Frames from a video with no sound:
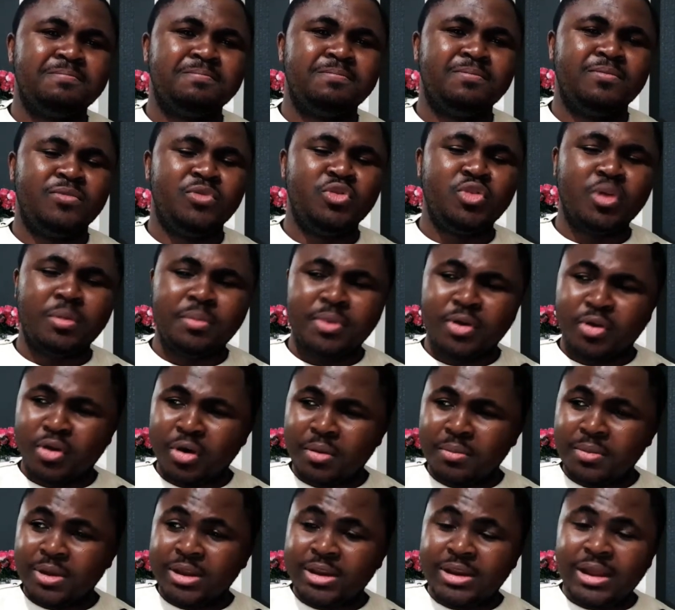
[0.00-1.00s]
You're
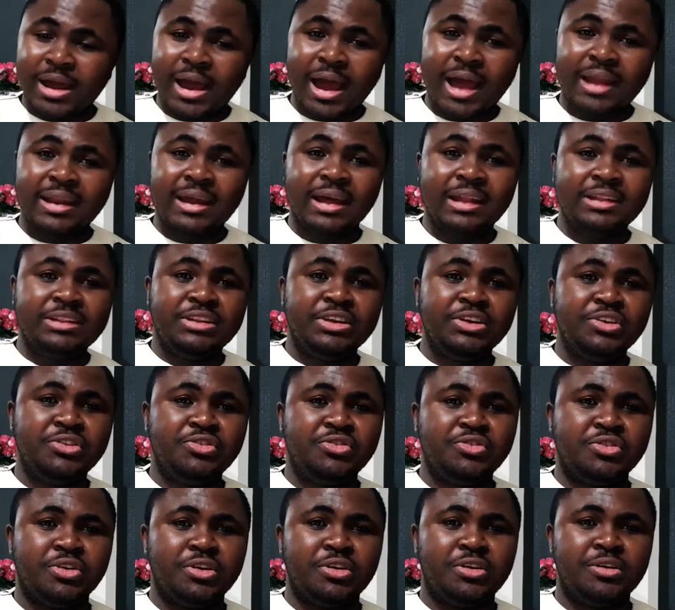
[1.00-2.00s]
becoming an
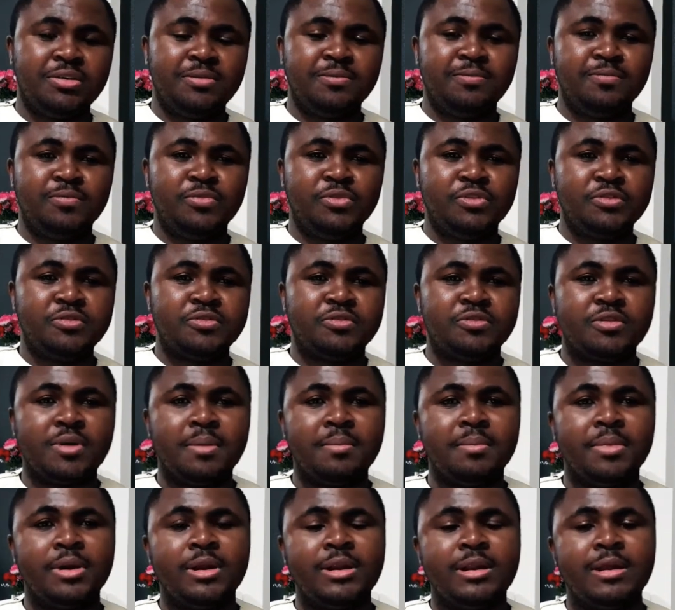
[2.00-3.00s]
addition to
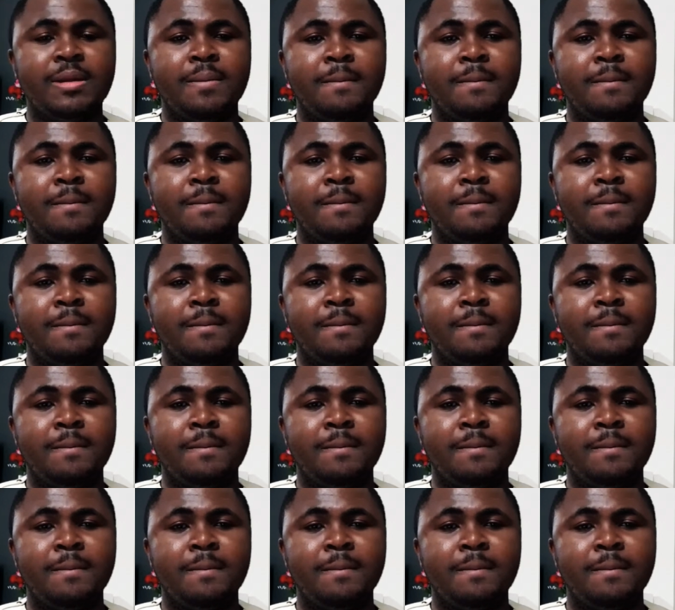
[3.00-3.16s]
somebody.